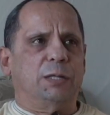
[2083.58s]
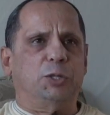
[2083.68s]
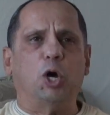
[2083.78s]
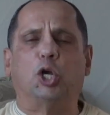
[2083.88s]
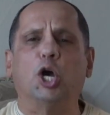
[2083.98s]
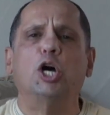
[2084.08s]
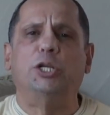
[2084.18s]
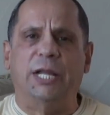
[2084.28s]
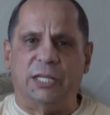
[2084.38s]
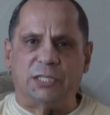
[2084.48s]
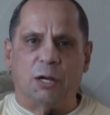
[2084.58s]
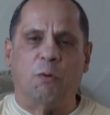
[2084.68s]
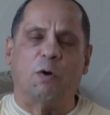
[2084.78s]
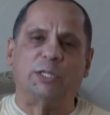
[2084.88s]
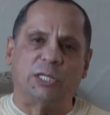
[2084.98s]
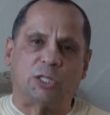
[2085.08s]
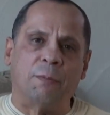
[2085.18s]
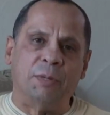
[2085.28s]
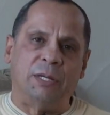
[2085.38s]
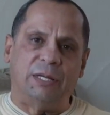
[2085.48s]
the goodness of what this
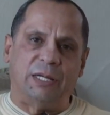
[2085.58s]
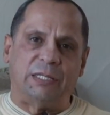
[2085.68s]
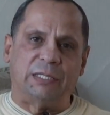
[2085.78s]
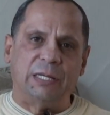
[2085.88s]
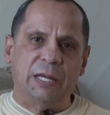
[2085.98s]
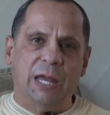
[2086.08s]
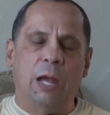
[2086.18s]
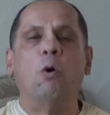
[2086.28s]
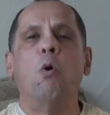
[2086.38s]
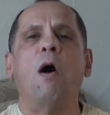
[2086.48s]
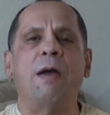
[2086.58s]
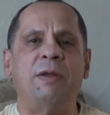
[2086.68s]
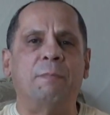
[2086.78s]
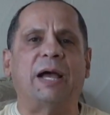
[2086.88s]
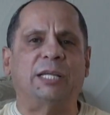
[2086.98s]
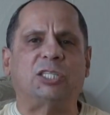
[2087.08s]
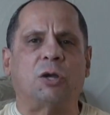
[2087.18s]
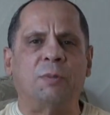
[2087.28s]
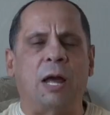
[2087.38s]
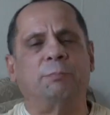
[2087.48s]
community is. And who I mean by this
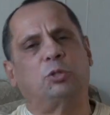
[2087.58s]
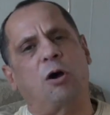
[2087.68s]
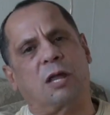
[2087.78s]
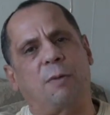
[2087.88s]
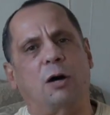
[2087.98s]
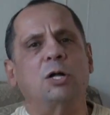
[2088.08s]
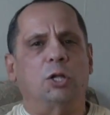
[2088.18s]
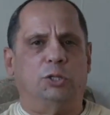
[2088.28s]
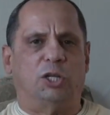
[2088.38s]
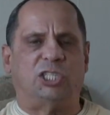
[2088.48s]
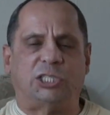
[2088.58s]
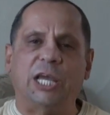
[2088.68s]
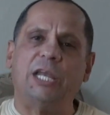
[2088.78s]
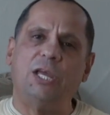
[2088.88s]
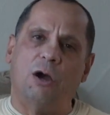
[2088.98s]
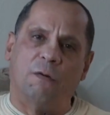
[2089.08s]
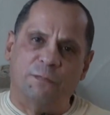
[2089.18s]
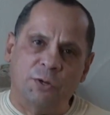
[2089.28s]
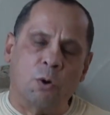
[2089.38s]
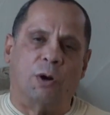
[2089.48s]
community, I'm talking about the city of
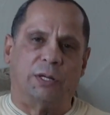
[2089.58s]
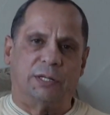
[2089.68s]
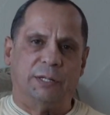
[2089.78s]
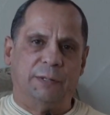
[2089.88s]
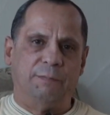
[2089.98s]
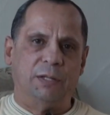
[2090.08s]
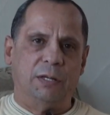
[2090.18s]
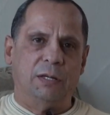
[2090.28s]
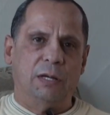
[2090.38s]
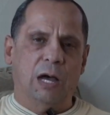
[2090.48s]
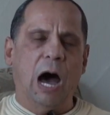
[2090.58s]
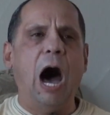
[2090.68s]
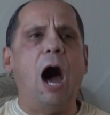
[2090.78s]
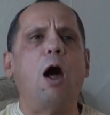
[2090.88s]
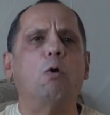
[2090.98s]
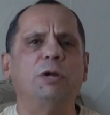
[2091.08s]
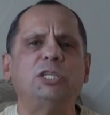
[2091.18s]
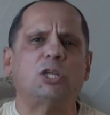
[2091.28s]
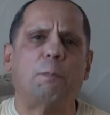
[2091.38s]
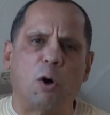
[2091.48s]
Newark. How are
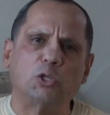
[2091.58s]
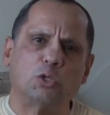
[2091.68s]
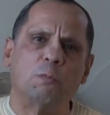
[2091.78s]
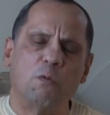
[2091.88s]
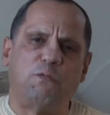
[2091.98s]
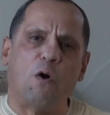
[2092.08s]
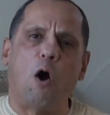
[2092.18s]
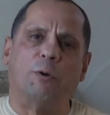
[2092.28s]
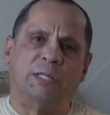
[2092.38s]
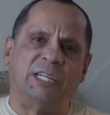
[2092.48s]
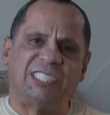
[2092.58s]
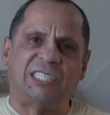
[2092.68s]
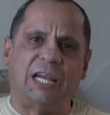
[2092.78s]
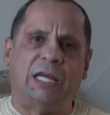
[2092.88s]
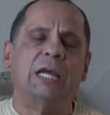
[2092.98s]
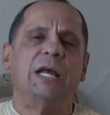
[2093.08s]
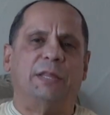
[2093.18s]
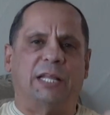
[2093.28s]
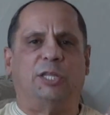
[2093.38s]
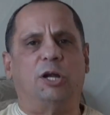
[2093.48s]
we supposed to move forward in this city
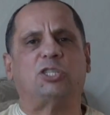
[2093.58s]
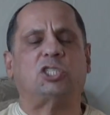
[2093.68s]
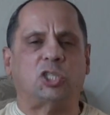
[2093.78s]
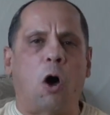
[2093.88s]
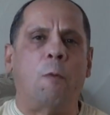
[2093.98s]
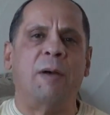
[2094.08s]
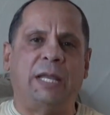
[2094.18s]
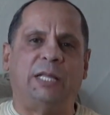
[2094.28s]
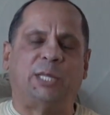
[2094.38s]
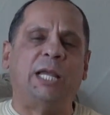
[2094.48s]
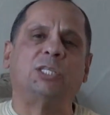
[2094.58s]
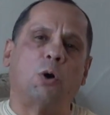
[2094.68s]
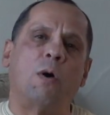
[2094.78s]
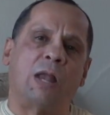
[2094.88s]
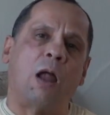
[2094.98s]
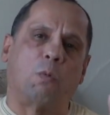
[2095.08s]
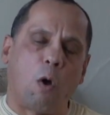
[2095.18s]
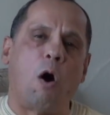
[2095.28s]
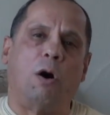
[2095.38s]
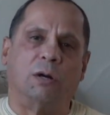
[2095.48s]
that there's so many things going on
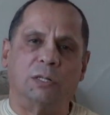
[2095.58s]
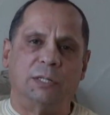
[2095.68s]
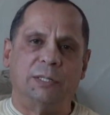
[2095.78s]
wrong